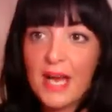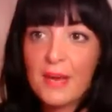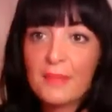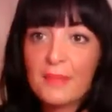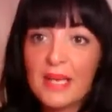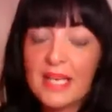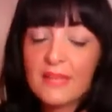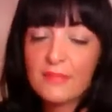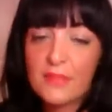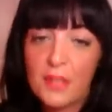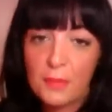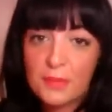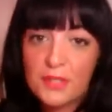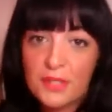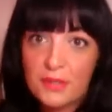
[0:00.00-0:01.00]
been given
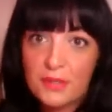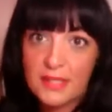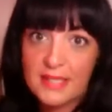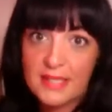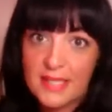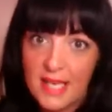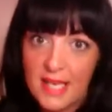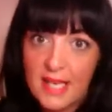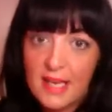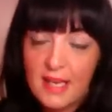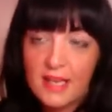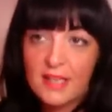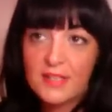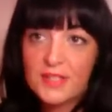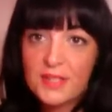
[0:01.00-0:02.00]
the opportunity
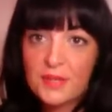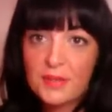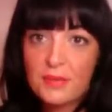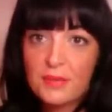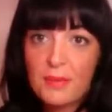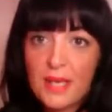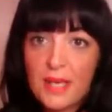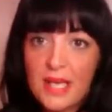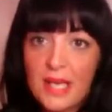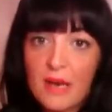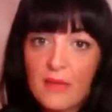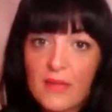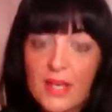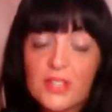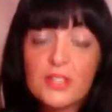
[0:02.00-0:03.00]
to be
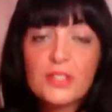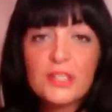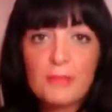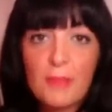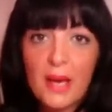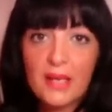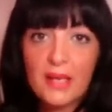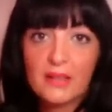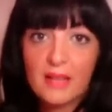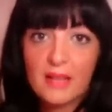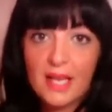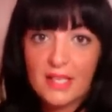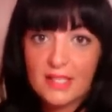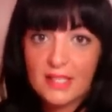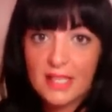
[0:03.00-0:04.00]
on their judging panel,
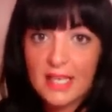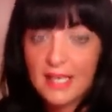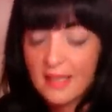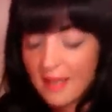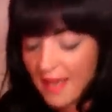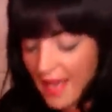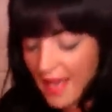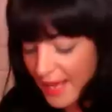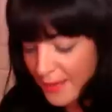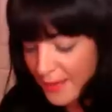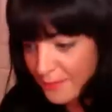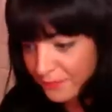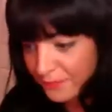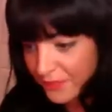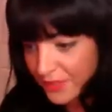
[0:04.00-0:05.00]
actually.
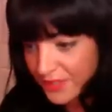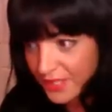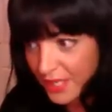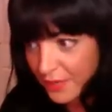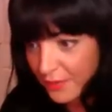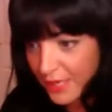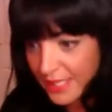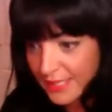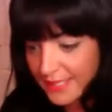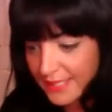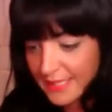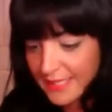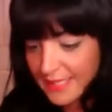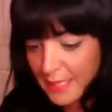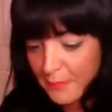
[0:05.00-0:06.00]
So it's
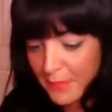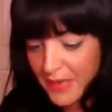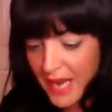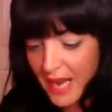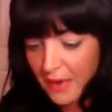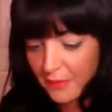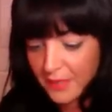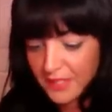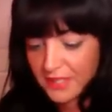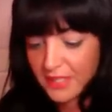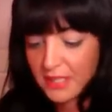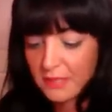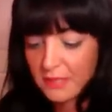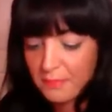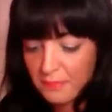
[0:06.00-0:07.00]
December now, and it's
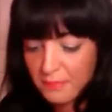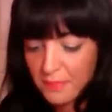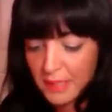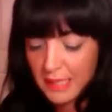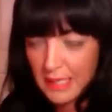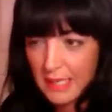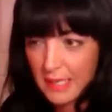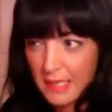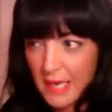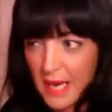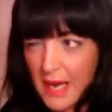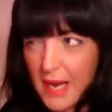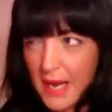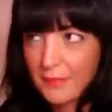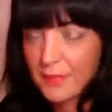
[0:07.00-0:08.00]
going to be
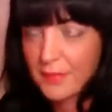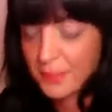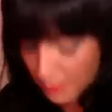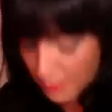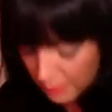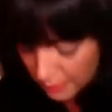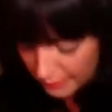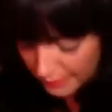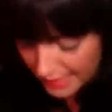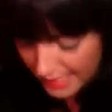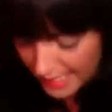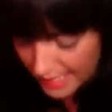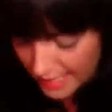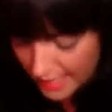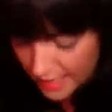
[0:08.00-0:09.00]
announced
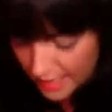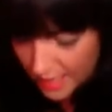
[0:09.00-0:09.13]
probably